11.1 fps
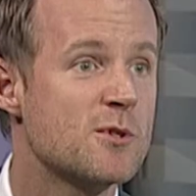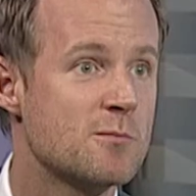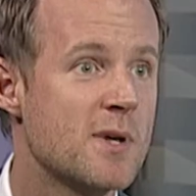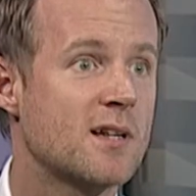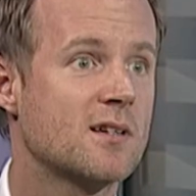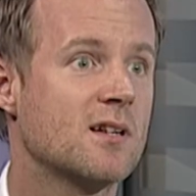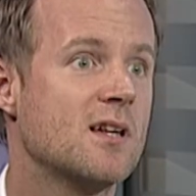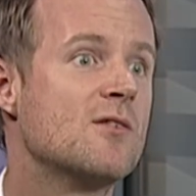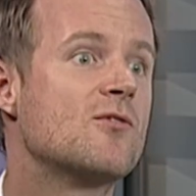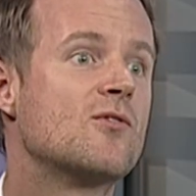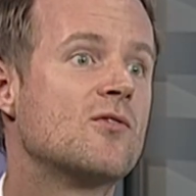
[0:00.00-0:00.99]
respect,
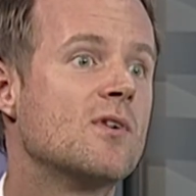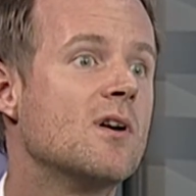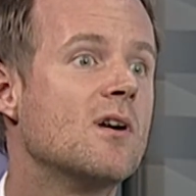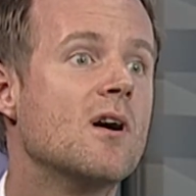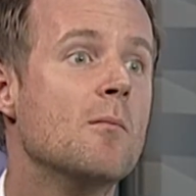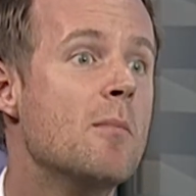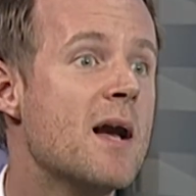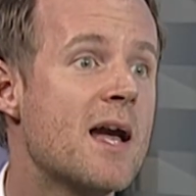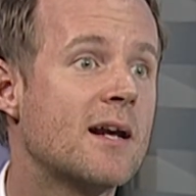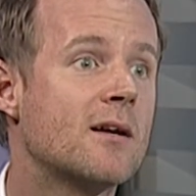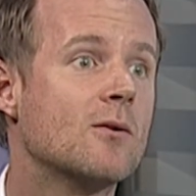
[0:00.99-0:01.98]
if a
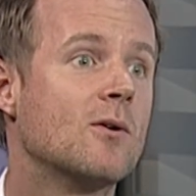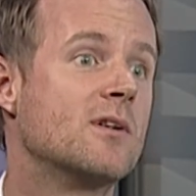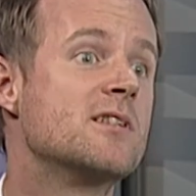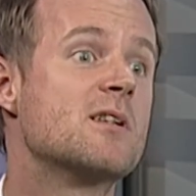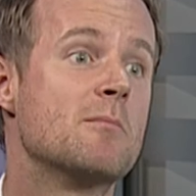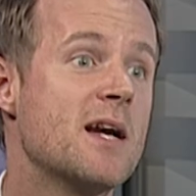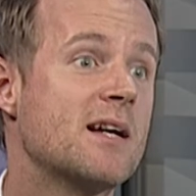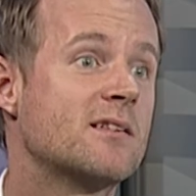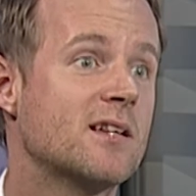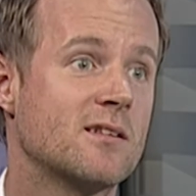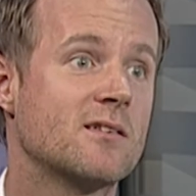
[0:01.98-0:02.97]
bank, or at least a
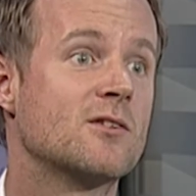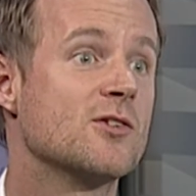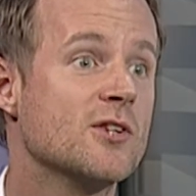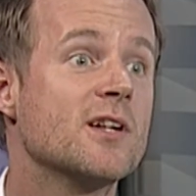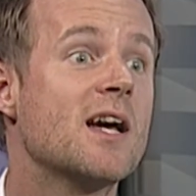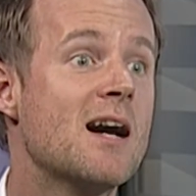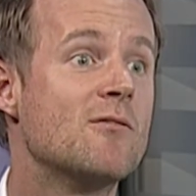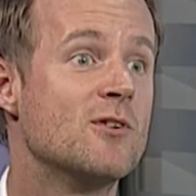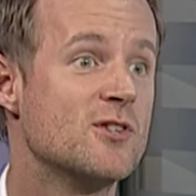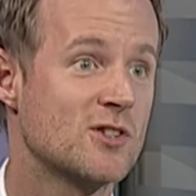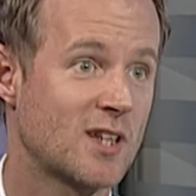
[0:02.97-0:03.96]
bank that does not
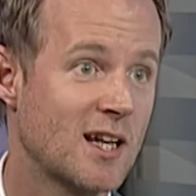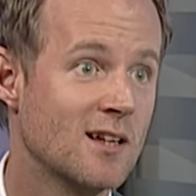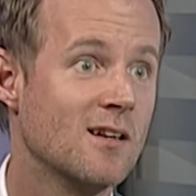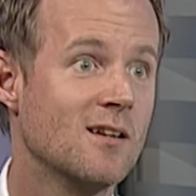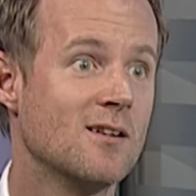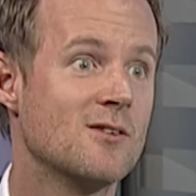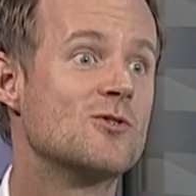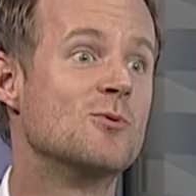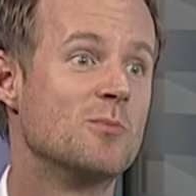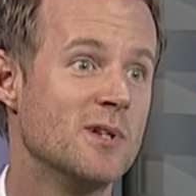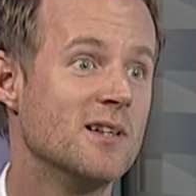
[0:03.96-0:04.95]
have the scale
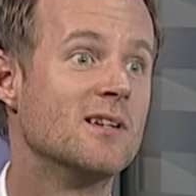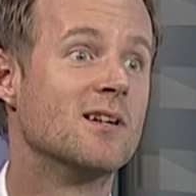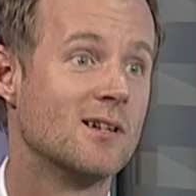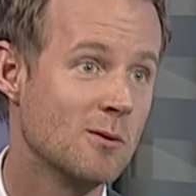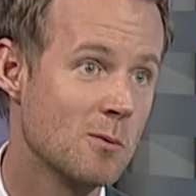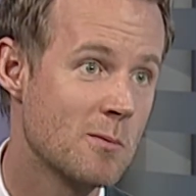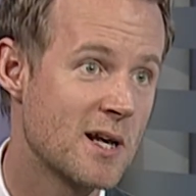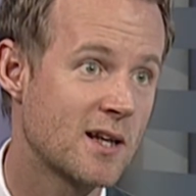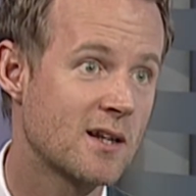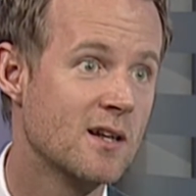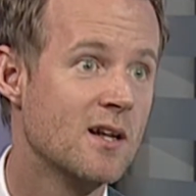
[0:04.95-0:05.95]
to be a global
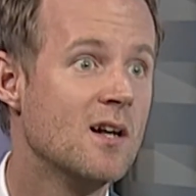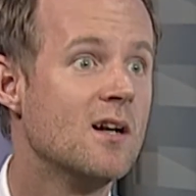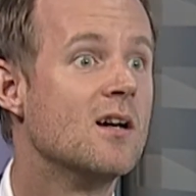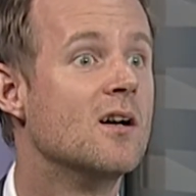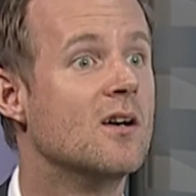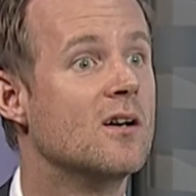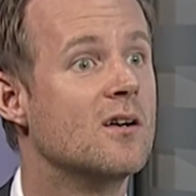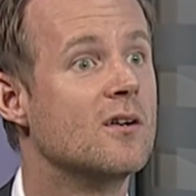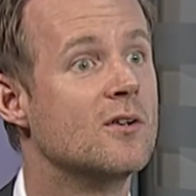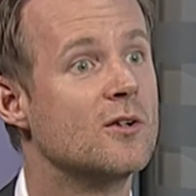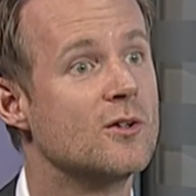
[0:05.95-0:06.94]
bank,
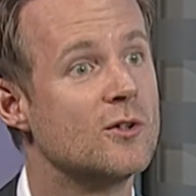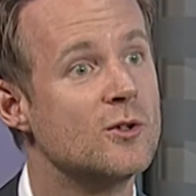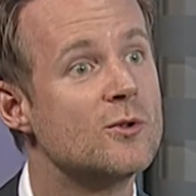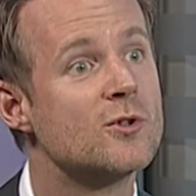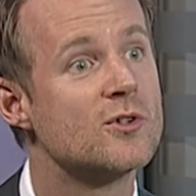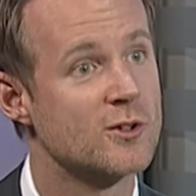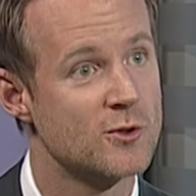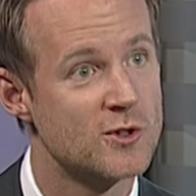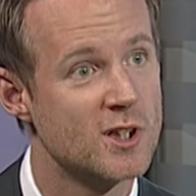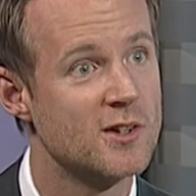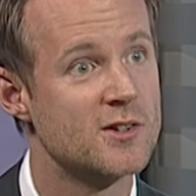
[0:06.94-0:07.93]
uses a
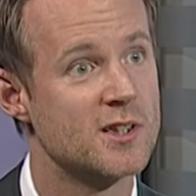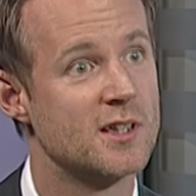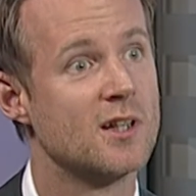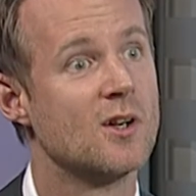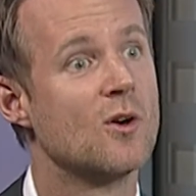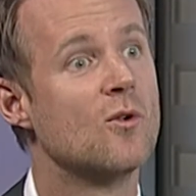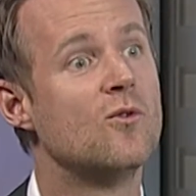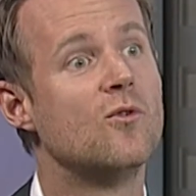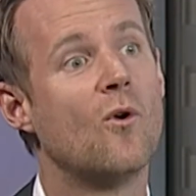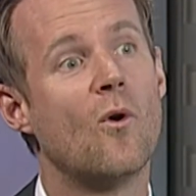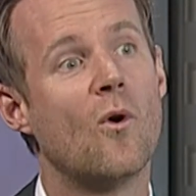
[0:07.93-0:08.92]
utility
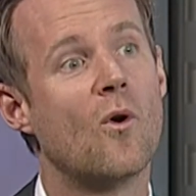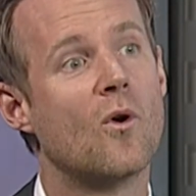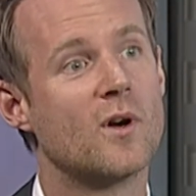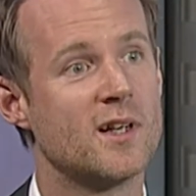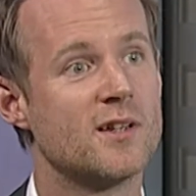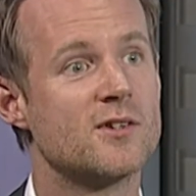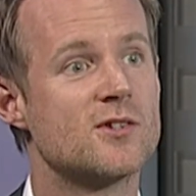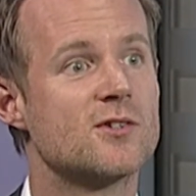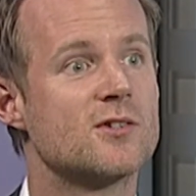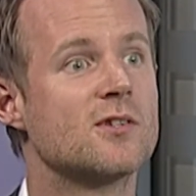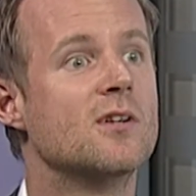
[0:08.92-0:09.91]
for
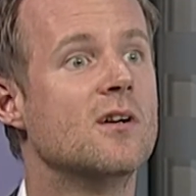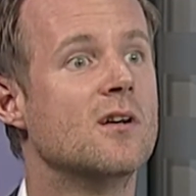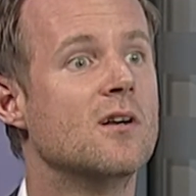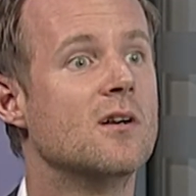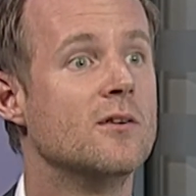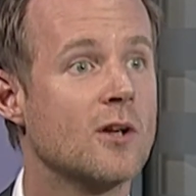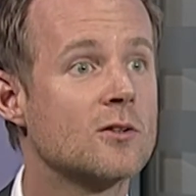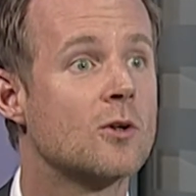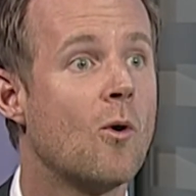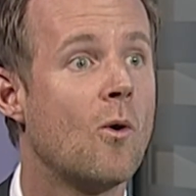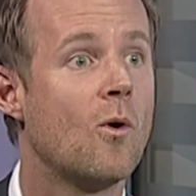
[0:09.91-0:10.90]
its
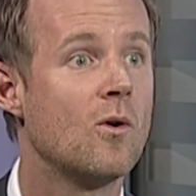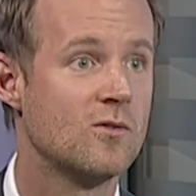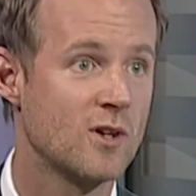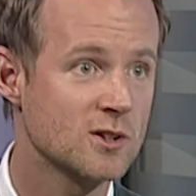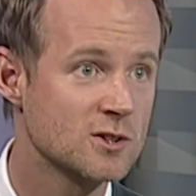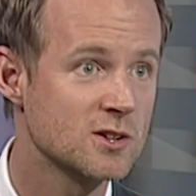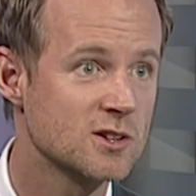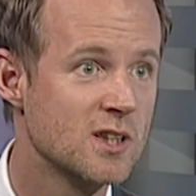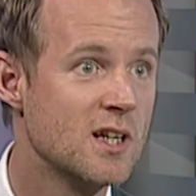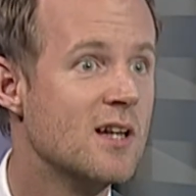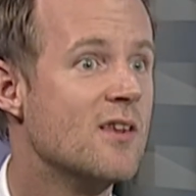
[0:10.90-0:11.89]
non-core
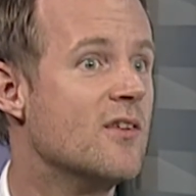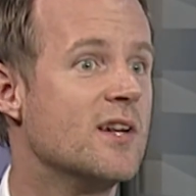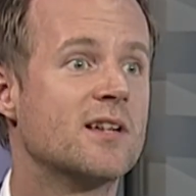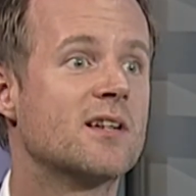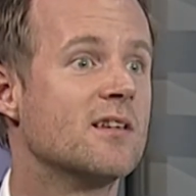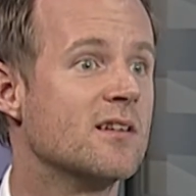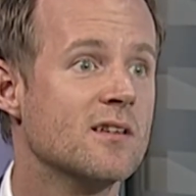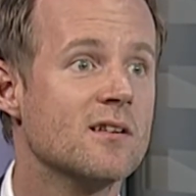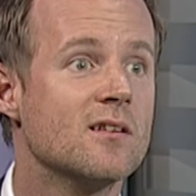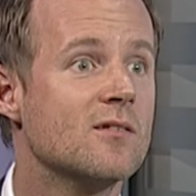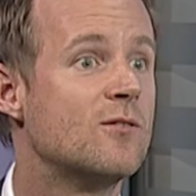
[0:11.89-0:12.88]
functions, then it can
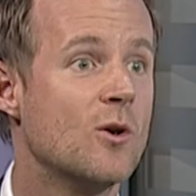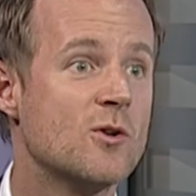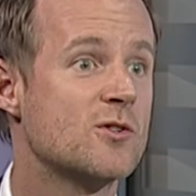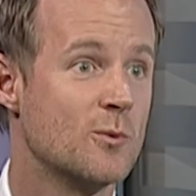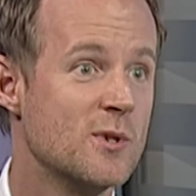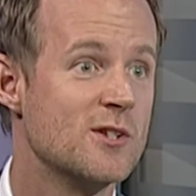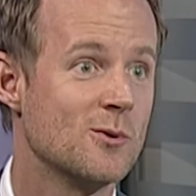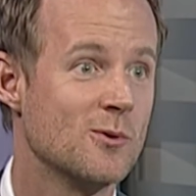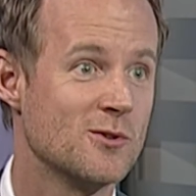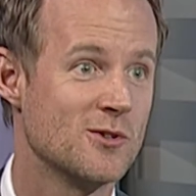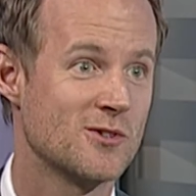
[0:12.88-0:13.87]
then focus the
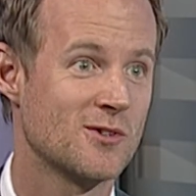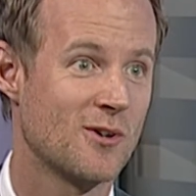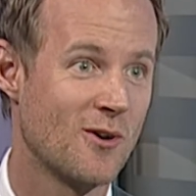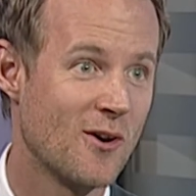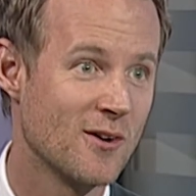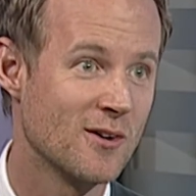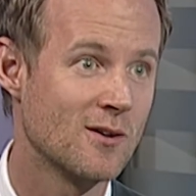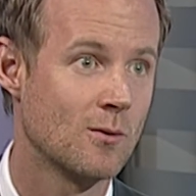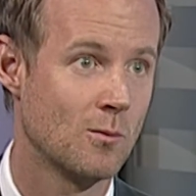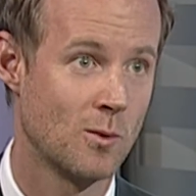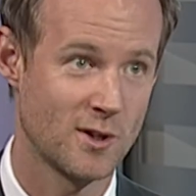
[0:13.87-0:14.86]
resources on
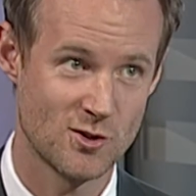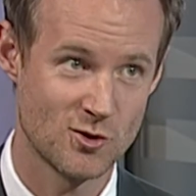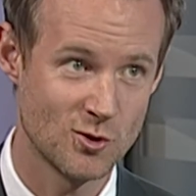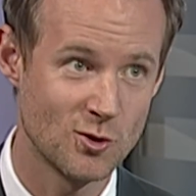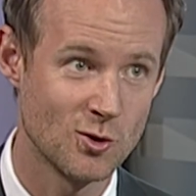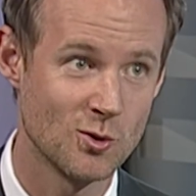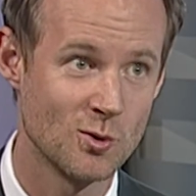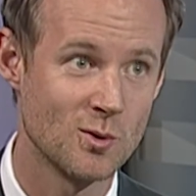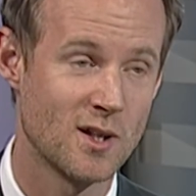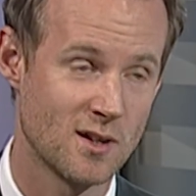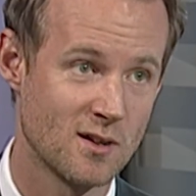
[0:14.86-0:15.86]
what it should
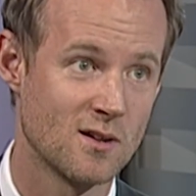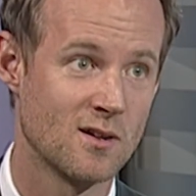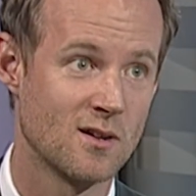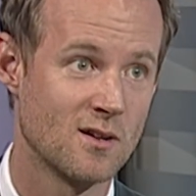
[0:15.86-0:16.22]
do in